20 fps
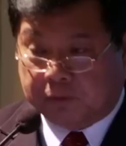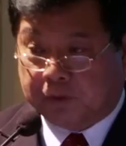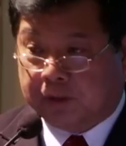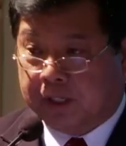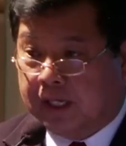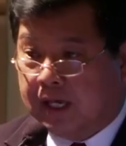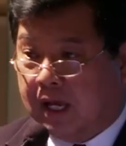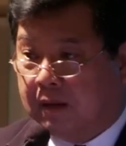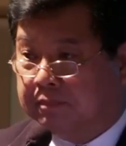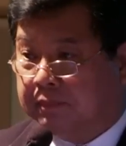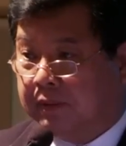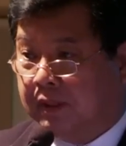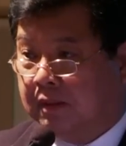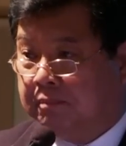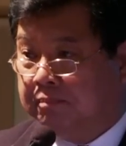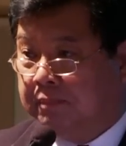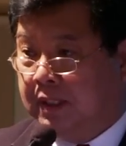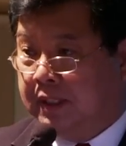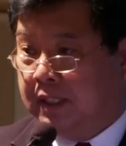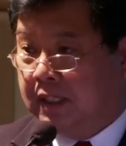putting up
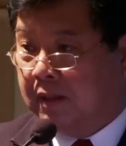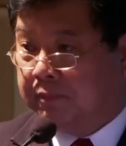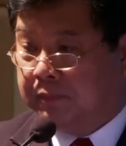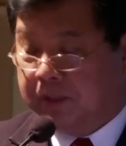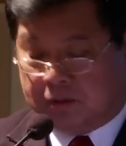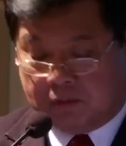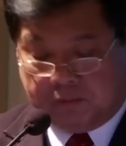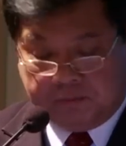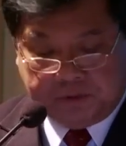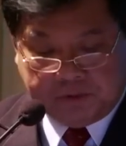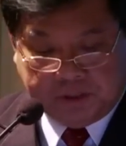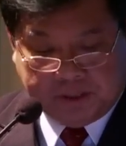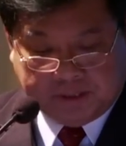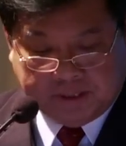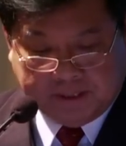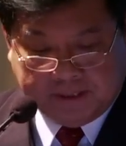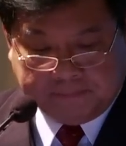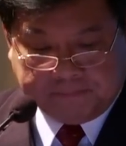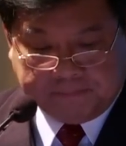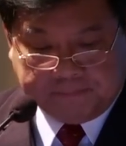and building up the
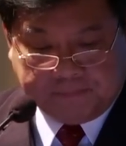community.